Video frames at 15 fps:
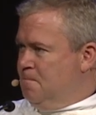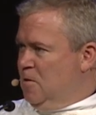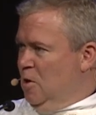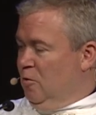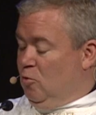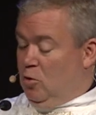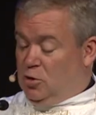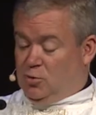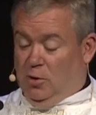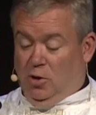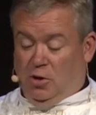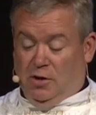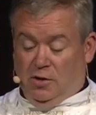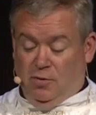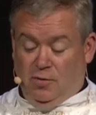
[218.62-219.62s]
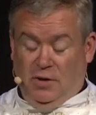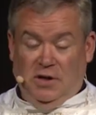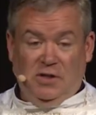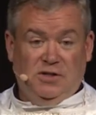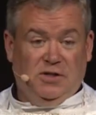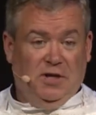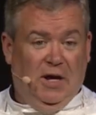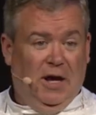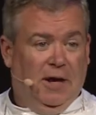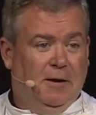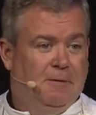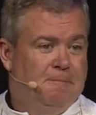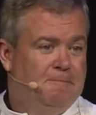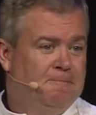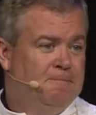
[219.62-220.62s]
And of course, we look at the readings
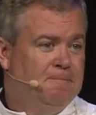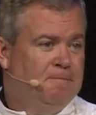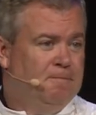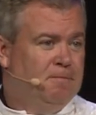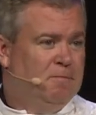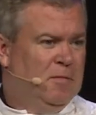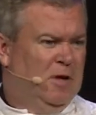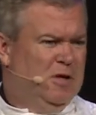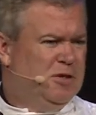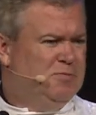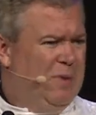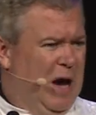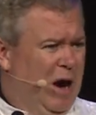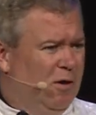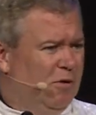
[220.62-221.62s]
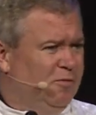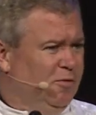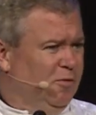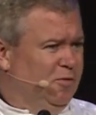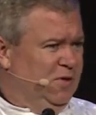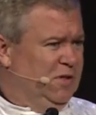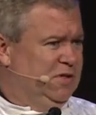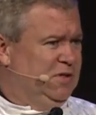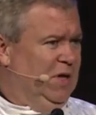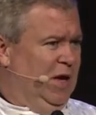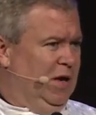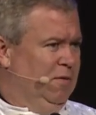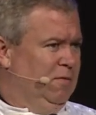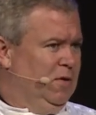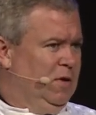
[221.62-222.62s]
today and this powerful feast
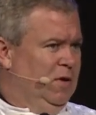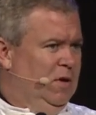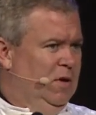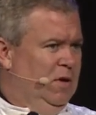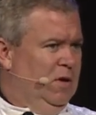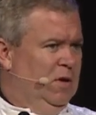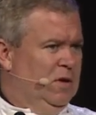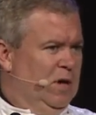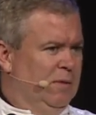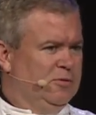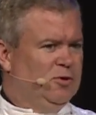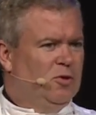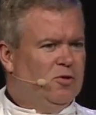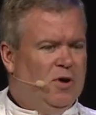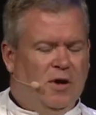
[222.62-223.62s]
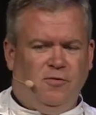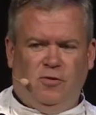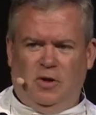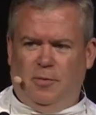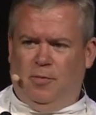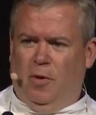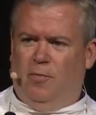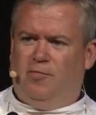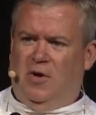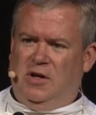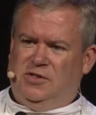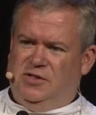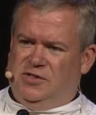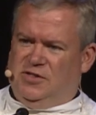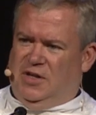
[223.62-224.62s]
day. I'm so grateful that Pope
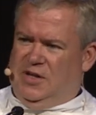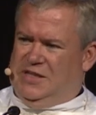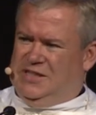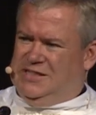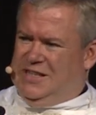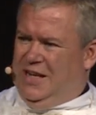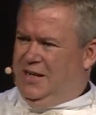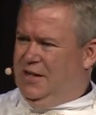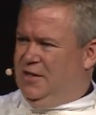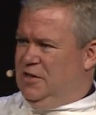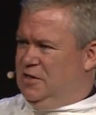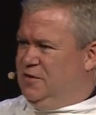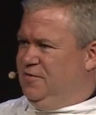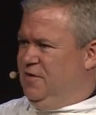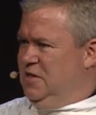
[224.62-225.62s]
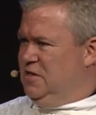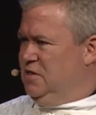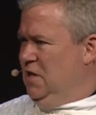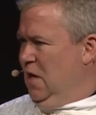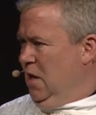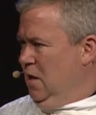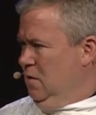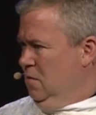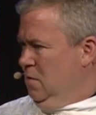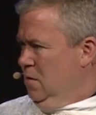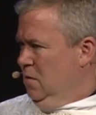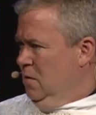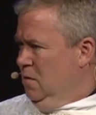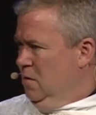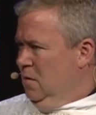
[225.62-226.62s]
Francis extended this feast day.
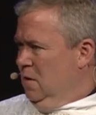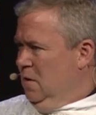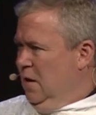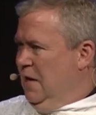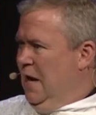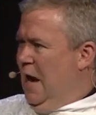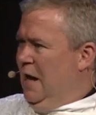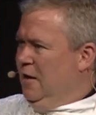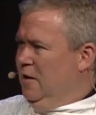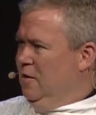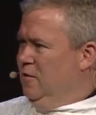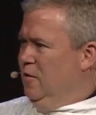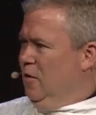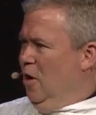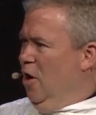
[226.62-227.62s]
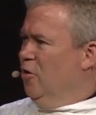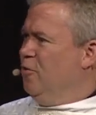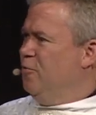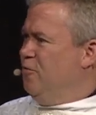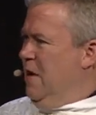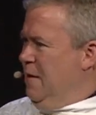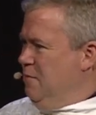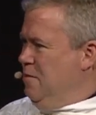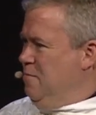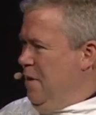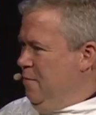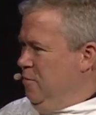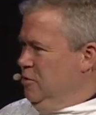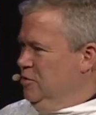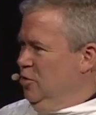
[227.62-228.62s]
He added other family
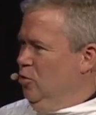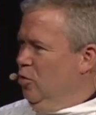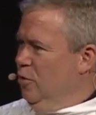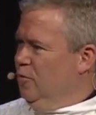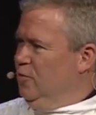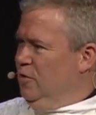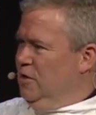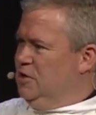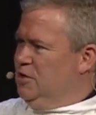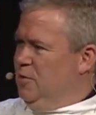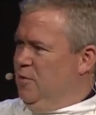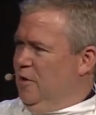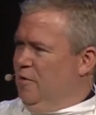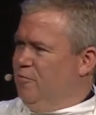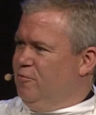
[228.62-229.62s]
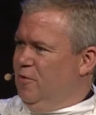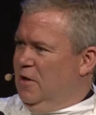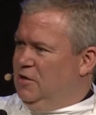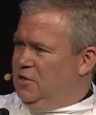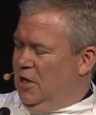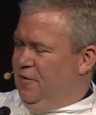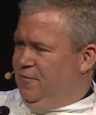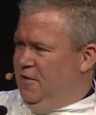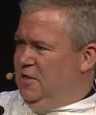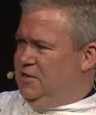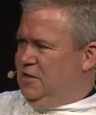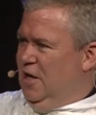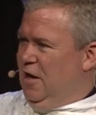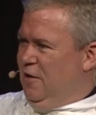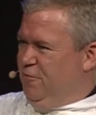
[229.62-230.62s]
members in order for this to be a, friend, a
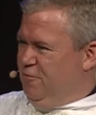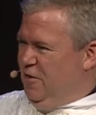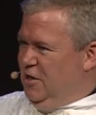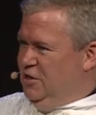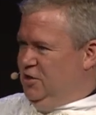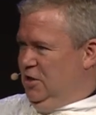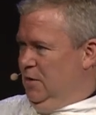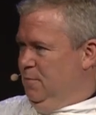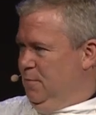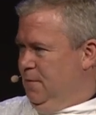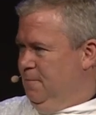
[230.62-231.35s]
feast day of friendship.